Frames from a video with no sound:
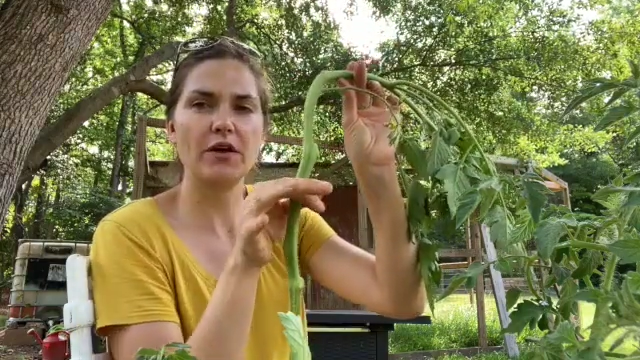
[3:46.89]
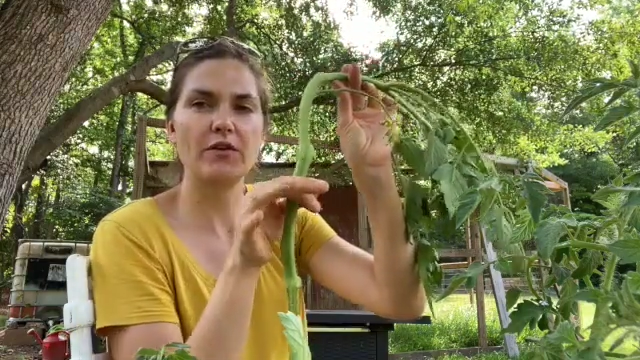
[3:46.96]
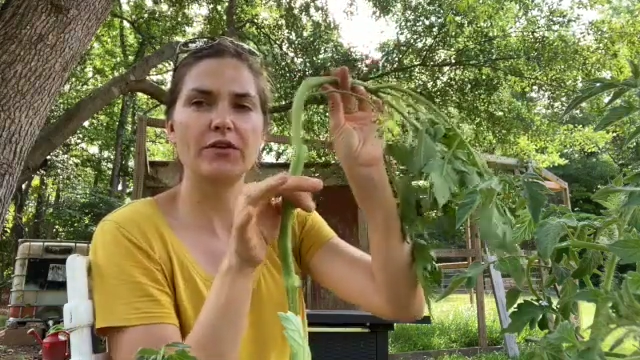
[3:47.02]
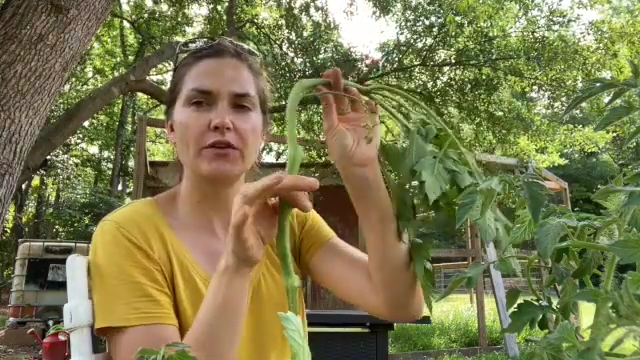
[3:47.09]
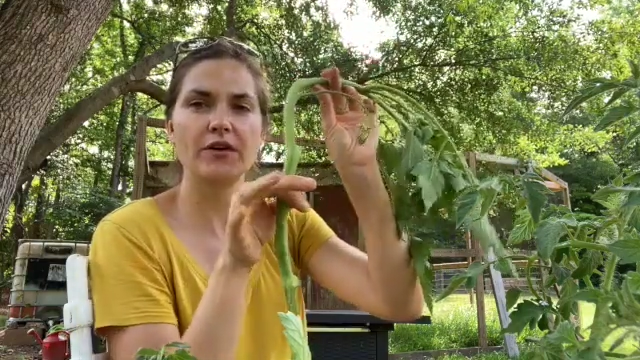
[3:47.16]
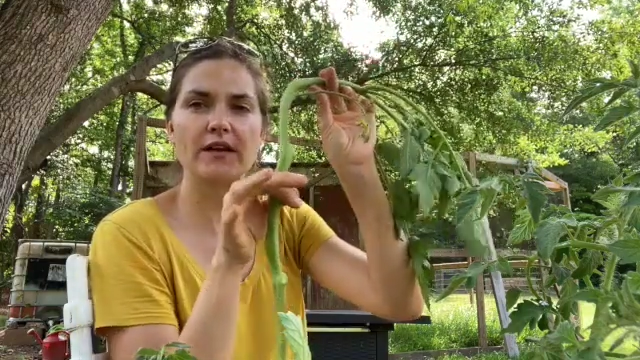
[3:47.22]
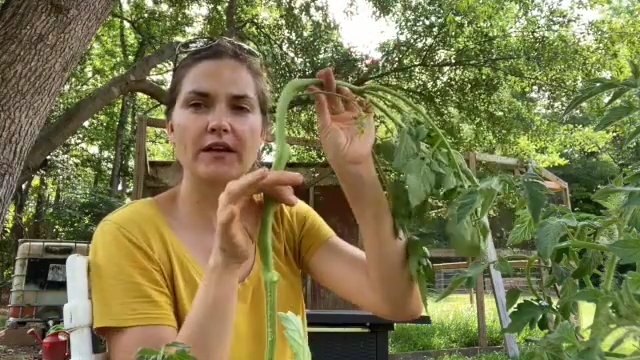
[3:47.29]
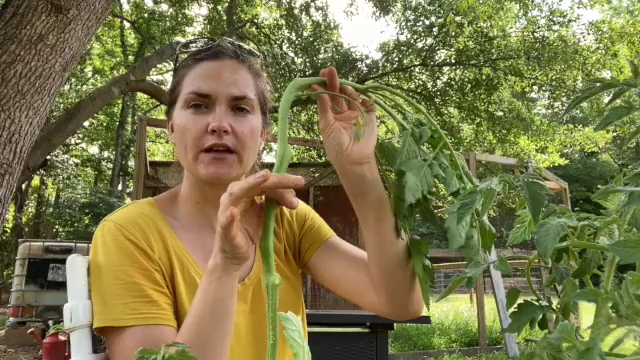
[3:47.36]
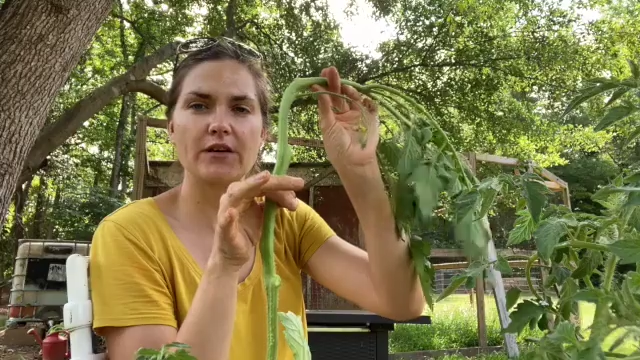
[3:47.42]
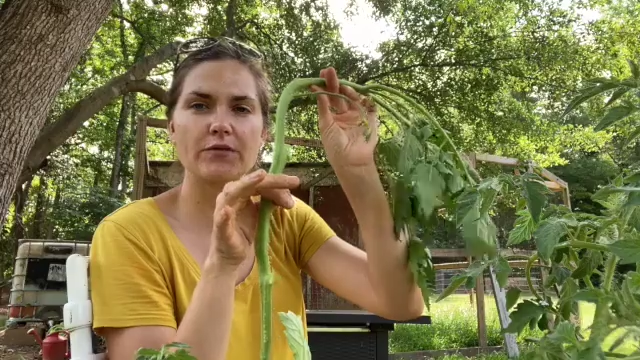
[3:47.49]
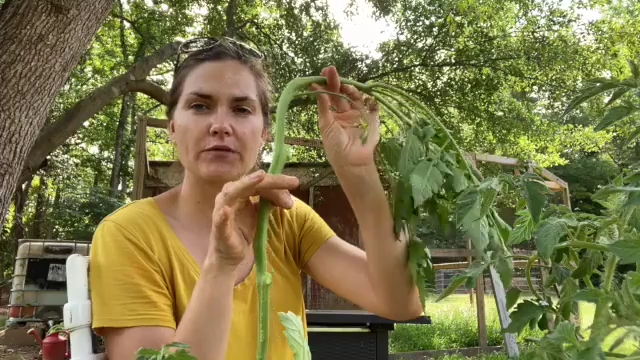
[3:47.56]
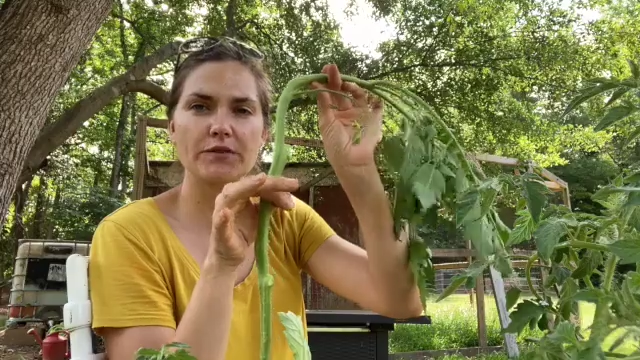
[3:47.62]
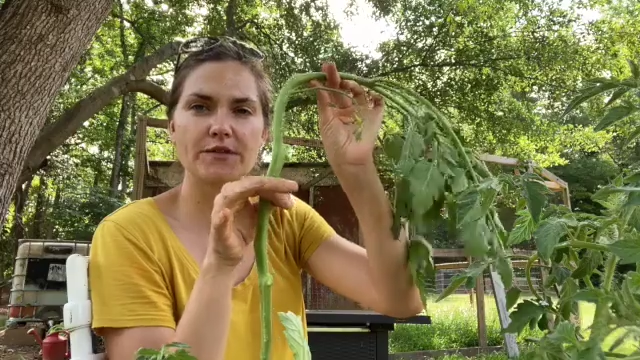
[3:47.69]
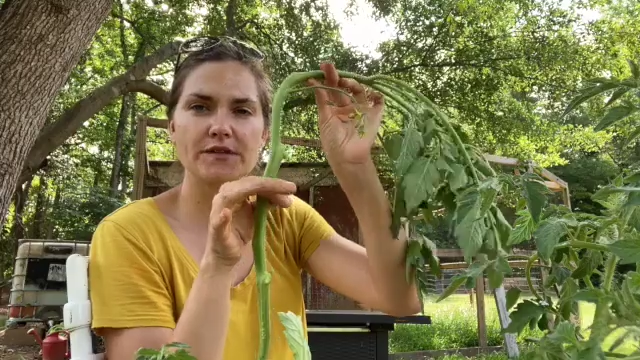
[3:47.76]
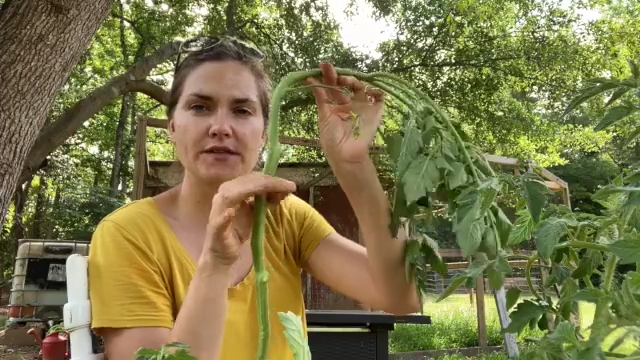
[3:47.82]
you're going to get a
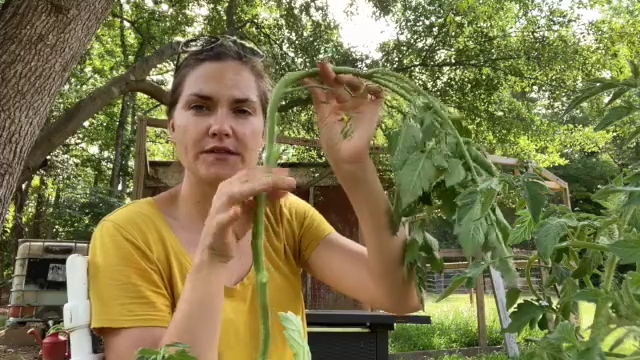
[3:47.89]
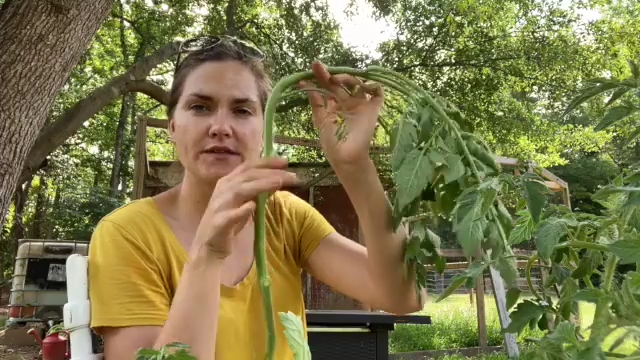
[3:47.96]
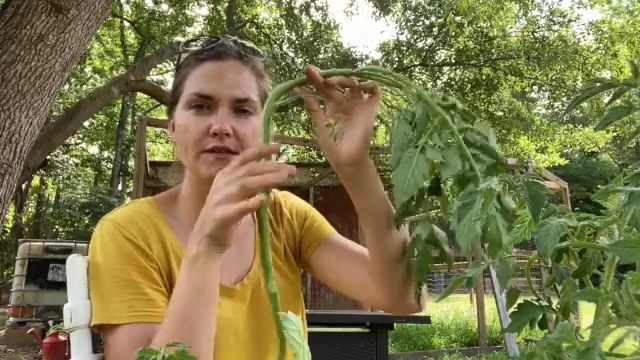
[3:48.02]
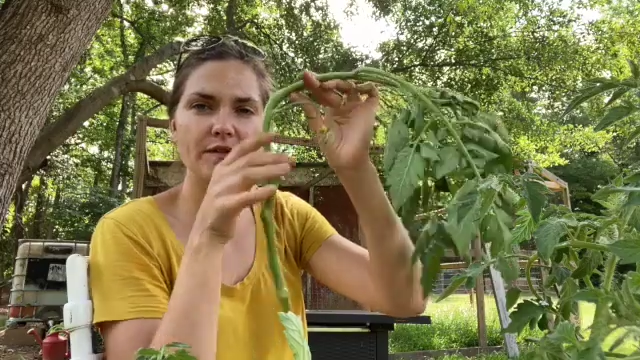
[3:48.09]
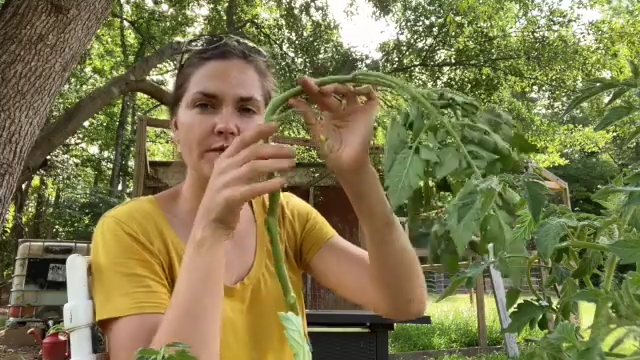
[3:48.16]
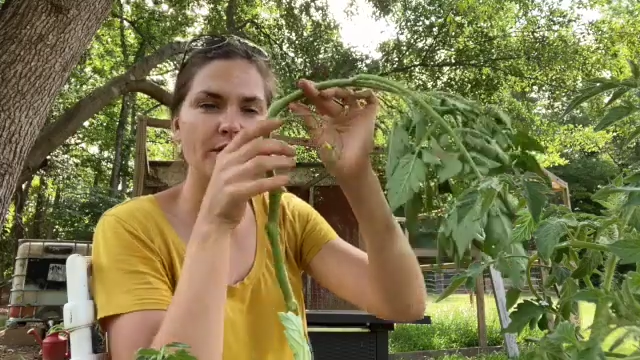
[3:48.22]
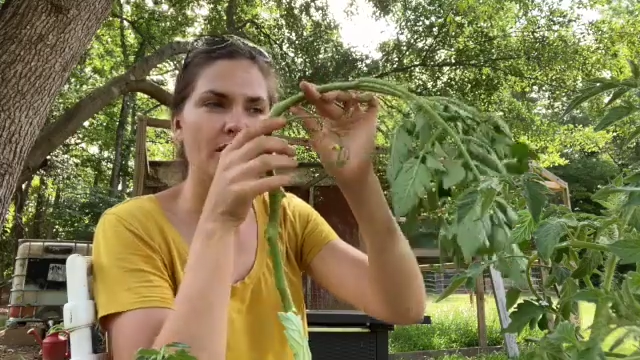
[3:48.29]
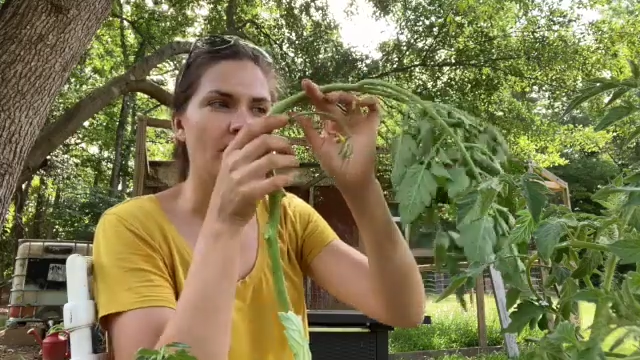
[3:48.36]
root system.